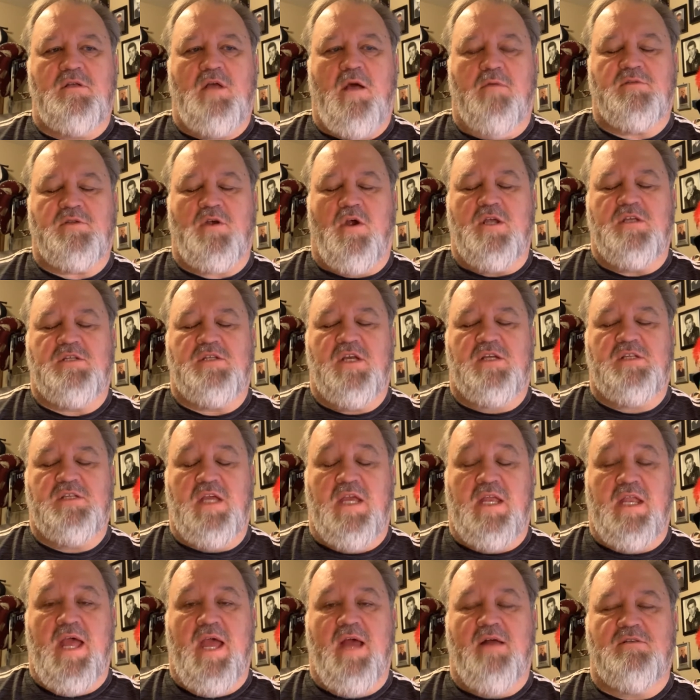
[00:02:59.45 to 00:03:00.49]
I'm sorry,
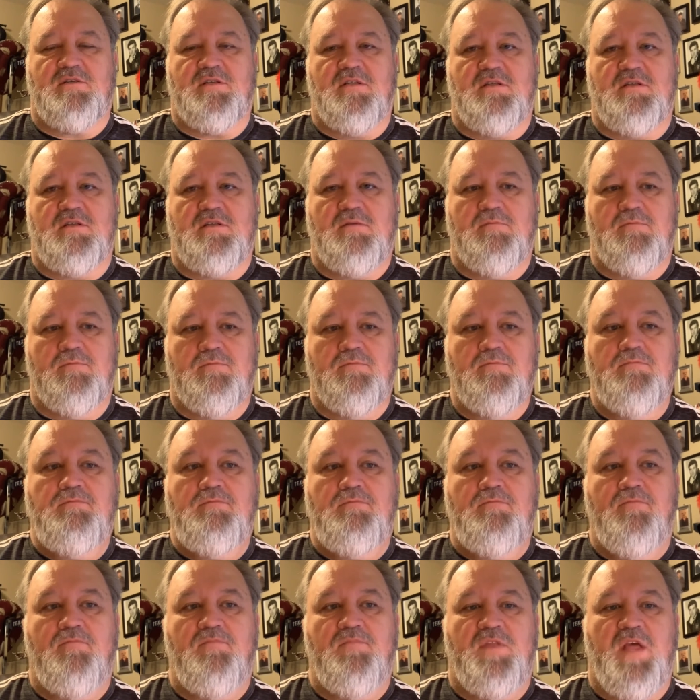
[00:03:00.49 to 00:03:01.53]
16 ounces,
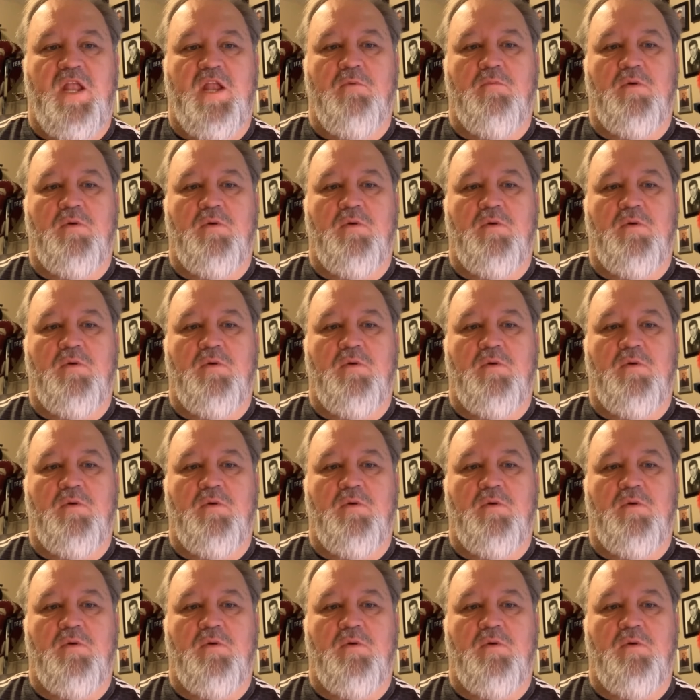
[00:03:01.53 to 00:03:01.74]
then it